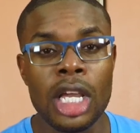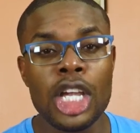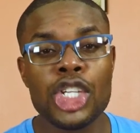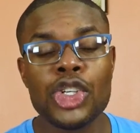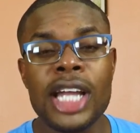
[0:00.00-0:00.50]

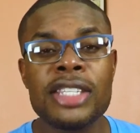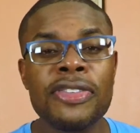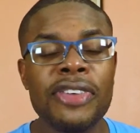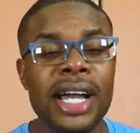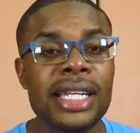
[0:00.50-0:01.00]
Try to
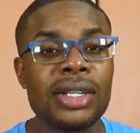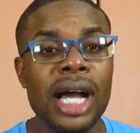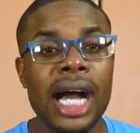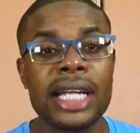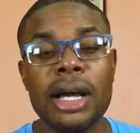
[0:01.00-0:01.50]
find
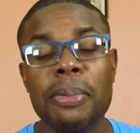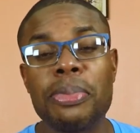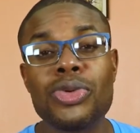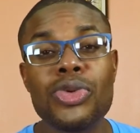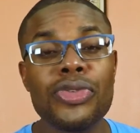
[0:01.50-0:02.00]
an
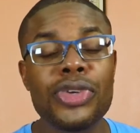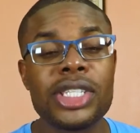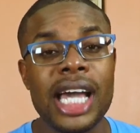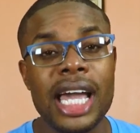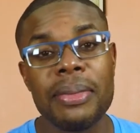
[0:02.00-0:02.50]
approved
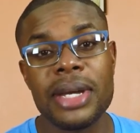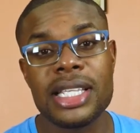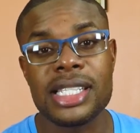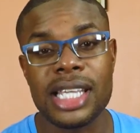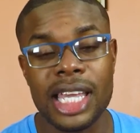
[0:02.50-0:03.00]
retirement
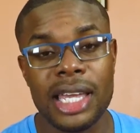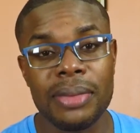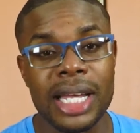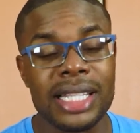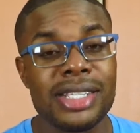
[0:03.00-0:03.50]
scheme
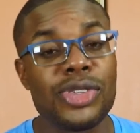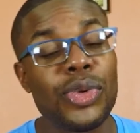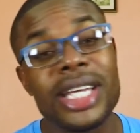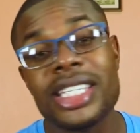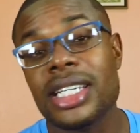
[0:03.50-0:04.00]
that is
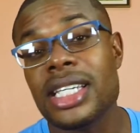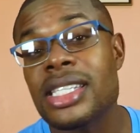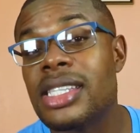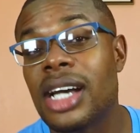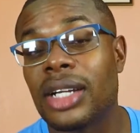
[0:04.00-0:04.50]

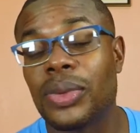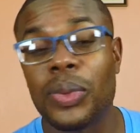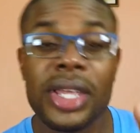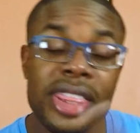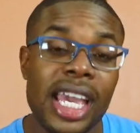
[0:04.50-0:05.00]
registered
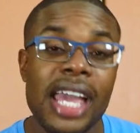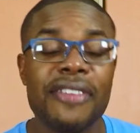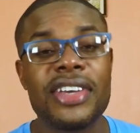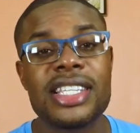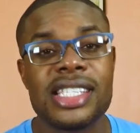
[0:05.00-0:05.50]
with the
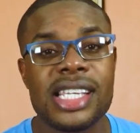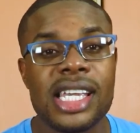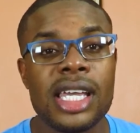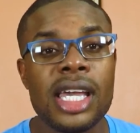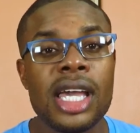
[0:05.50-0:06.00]

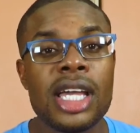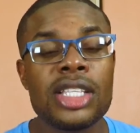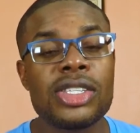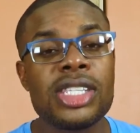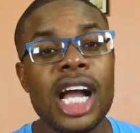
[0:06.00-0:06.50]
FSC
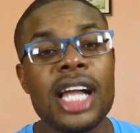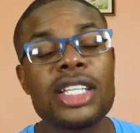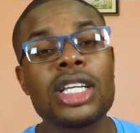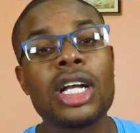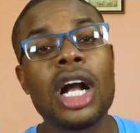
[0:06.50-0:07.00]
to
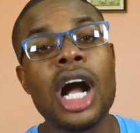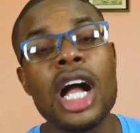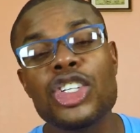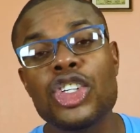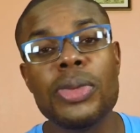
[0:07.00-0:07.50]
start
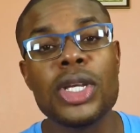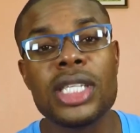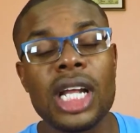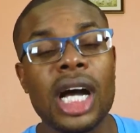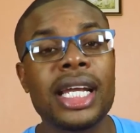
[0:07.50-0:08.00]

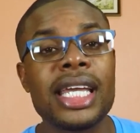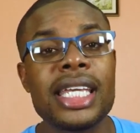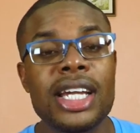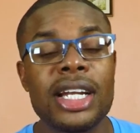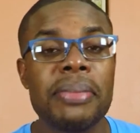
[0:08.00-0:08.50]
contributing on a
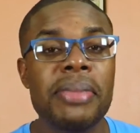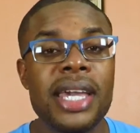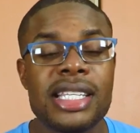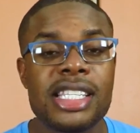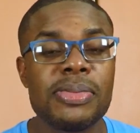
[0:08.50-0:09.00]
yearly
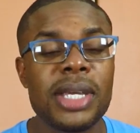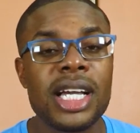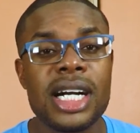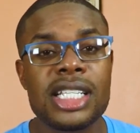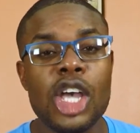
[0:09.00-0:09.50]
basis,
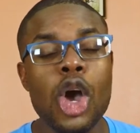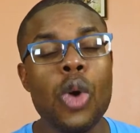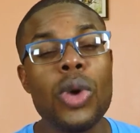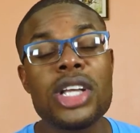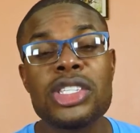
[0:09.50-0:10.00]
because
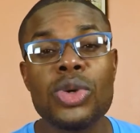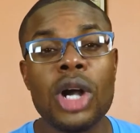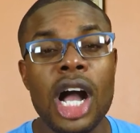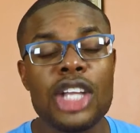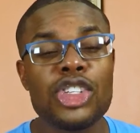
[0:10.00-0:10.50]
once you
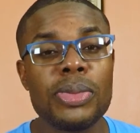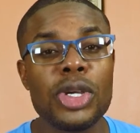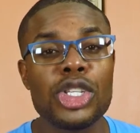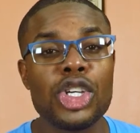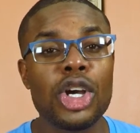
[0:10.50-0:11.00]

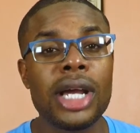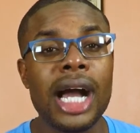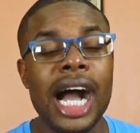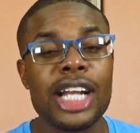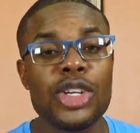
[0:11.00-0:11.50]
contribute
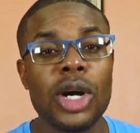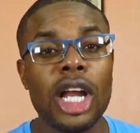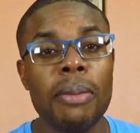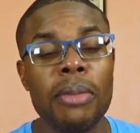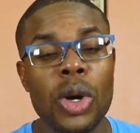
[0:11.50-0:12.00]
your annual
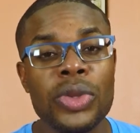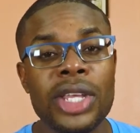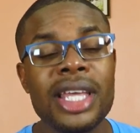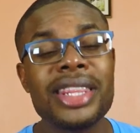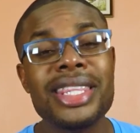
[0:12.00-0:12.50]
amount,
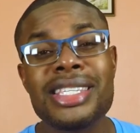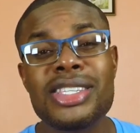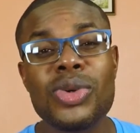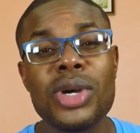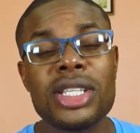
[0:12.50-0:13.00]
this
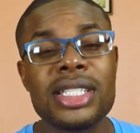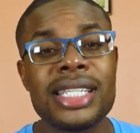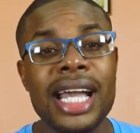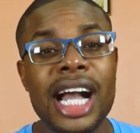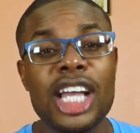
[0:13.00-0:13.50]
is going to
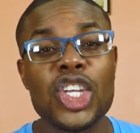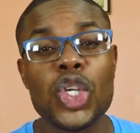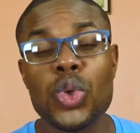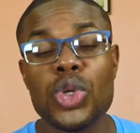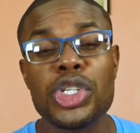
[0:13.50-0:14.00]
take a
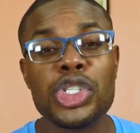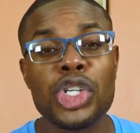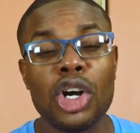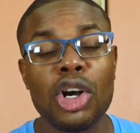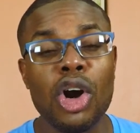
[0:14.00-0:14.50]
huge
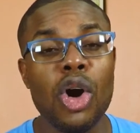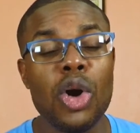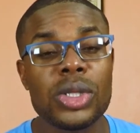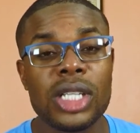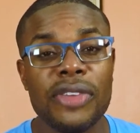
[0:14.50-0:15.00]
chunk
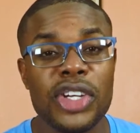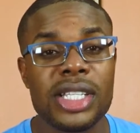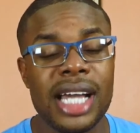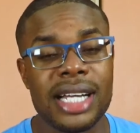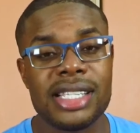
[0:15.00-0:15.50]
out of your
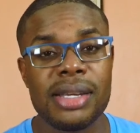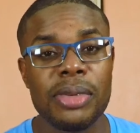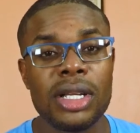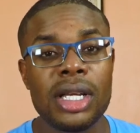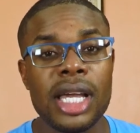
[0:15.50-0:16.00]

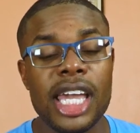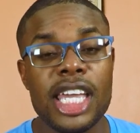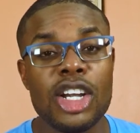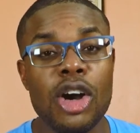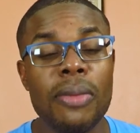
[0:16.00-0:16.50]
taxable
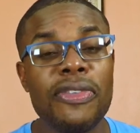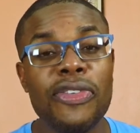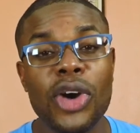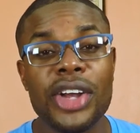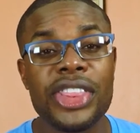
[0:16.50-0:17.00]
income
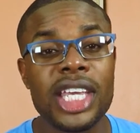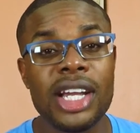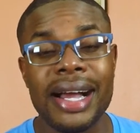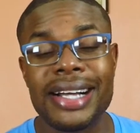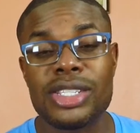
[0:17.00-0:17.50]
for the
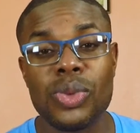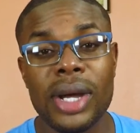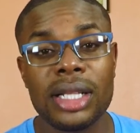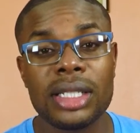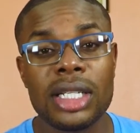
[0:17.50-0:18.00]
year as
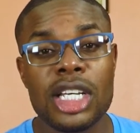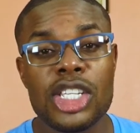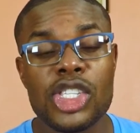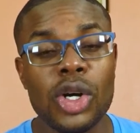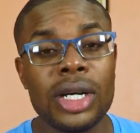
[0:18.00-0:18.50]
well.
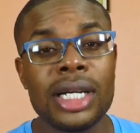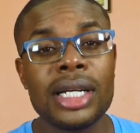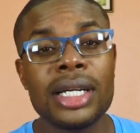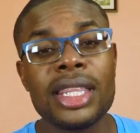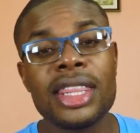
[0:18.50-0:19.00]
So
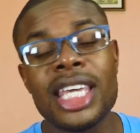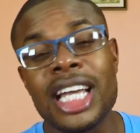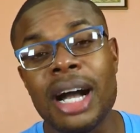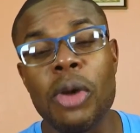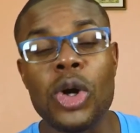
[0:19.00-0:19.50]
think
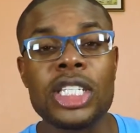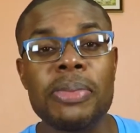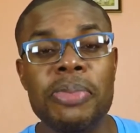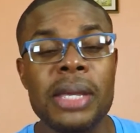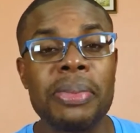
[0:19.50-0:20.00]
about
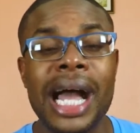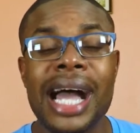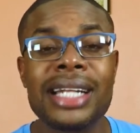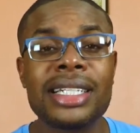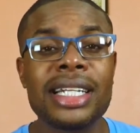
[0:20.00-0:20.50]
it, people,
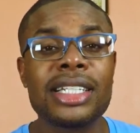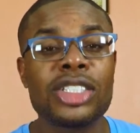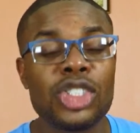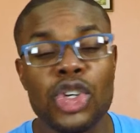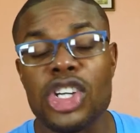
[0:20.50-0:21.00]
and
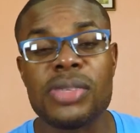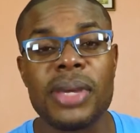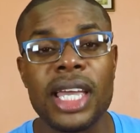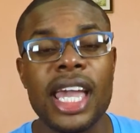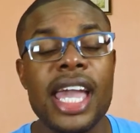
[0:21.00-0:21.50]
trust
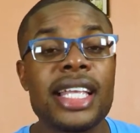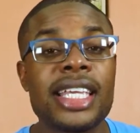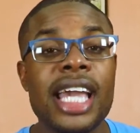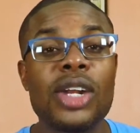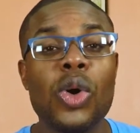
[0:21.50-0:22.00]
me, it
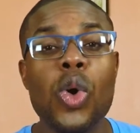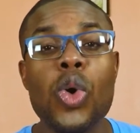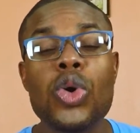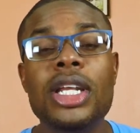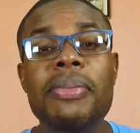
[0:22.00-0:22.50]
can
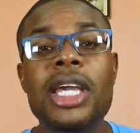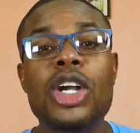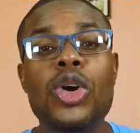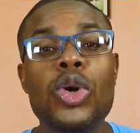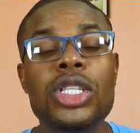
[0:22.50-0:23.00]
only be
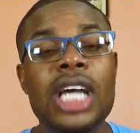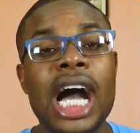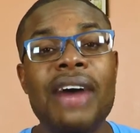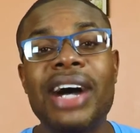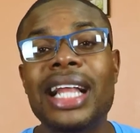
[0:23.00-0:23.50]
good to
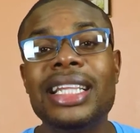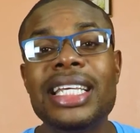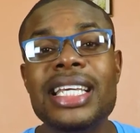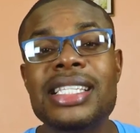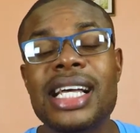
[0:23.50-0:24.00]
have at
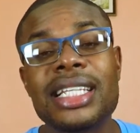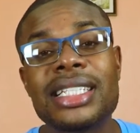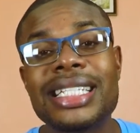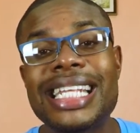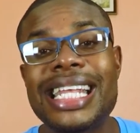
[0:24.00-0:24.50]
least a
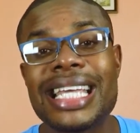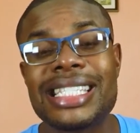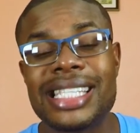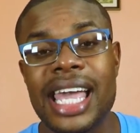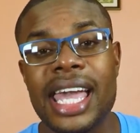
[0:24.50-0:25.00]
little
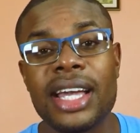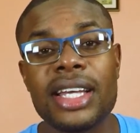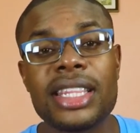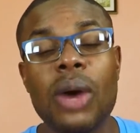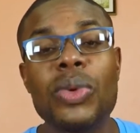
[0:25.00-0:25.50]
nest
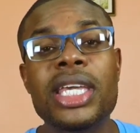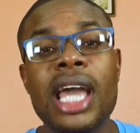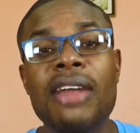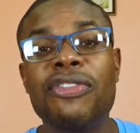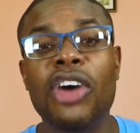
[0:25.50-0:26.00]
egg that we
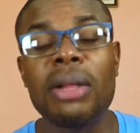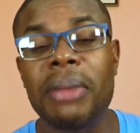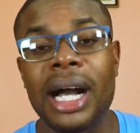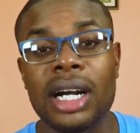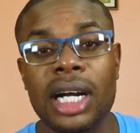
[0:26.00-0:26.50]
can fall
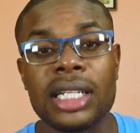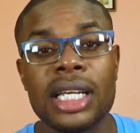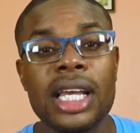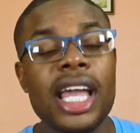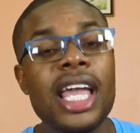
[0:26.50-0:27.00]
back on
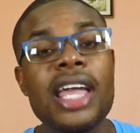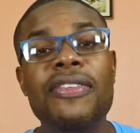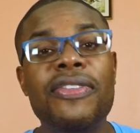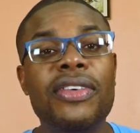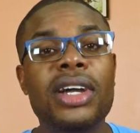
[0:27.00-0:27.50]

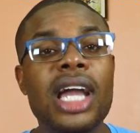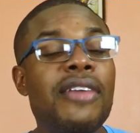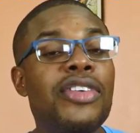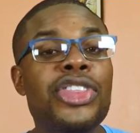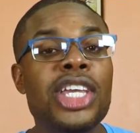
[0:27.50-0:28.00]
if
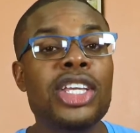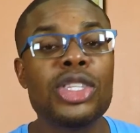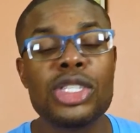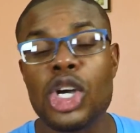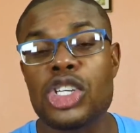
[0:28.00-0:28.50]

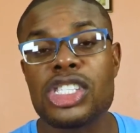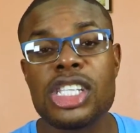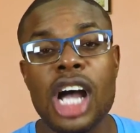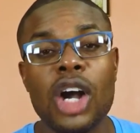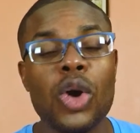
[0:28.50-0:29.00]
everything does
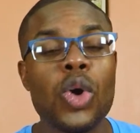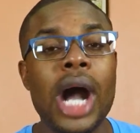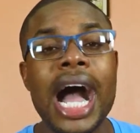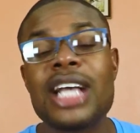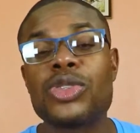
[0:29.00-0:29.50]
not go
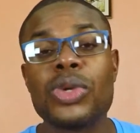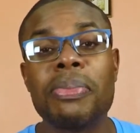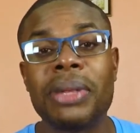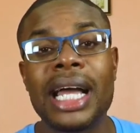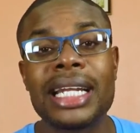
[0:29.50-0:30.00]
as we
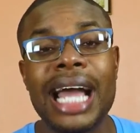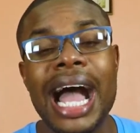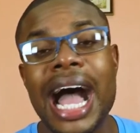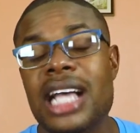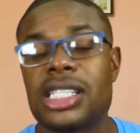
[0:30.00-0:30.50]
plan
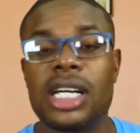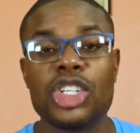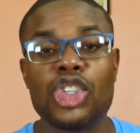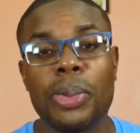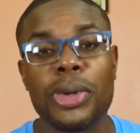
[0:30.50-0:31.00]
as
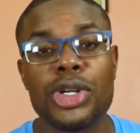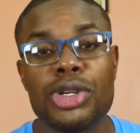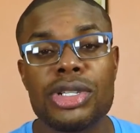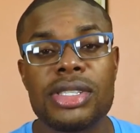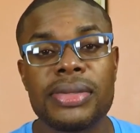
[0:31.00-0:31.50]

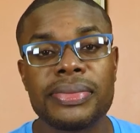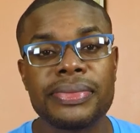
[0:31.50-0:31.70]
entrepreneurs.